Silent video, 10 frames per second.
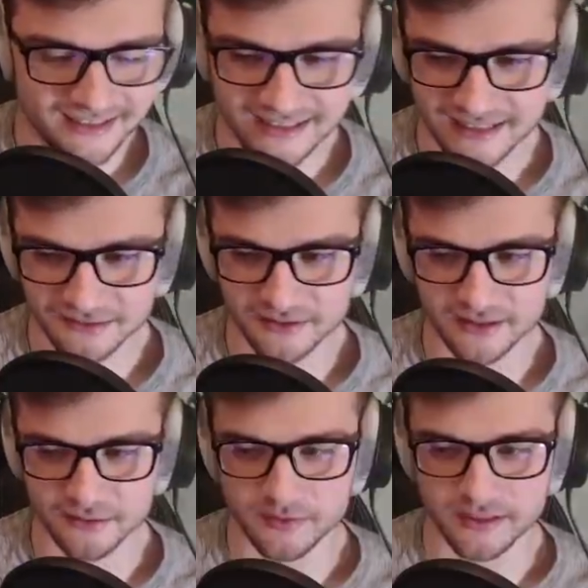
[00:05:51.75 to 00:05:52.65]
I don't
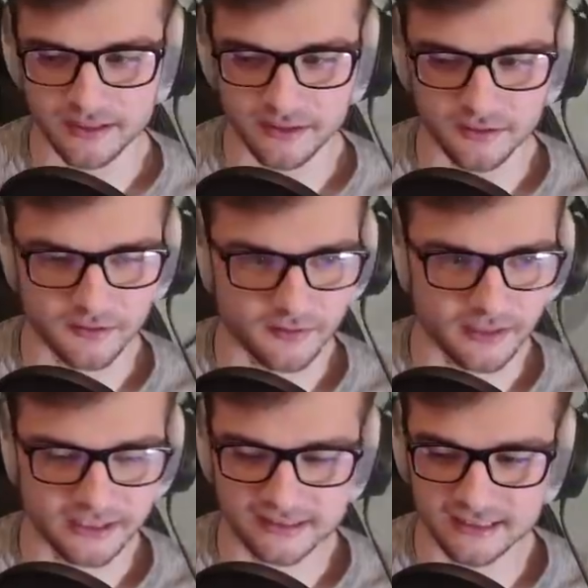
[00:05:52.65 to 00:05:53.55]
know when it goes.
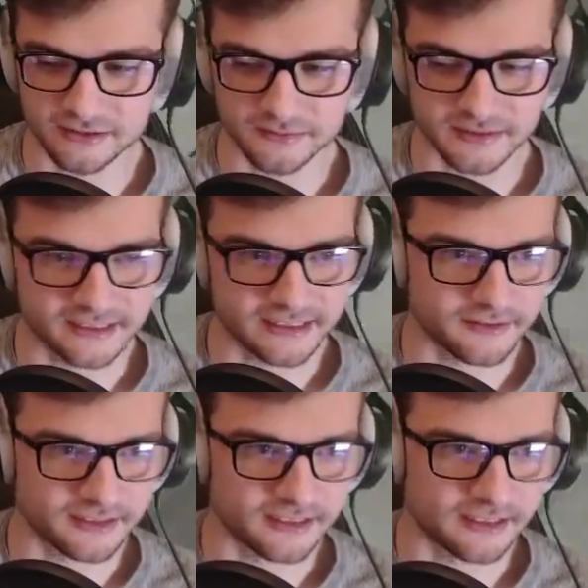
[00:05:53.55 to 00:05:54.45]
Next stage will be
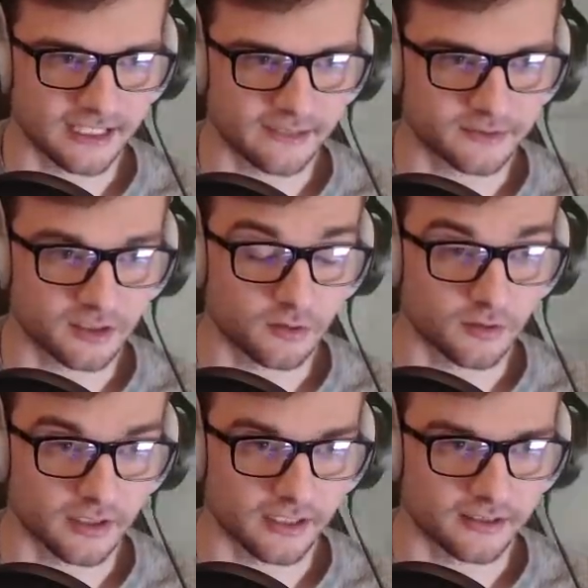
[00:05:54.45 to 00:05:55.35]
17 laps. Oh,
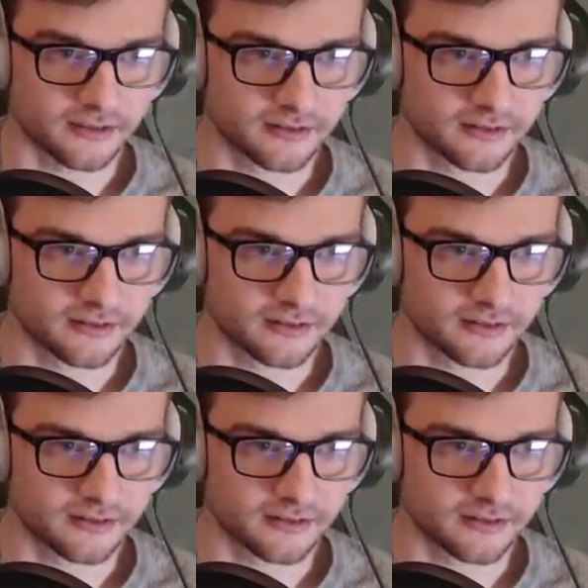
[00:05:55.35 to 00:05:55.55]
okay.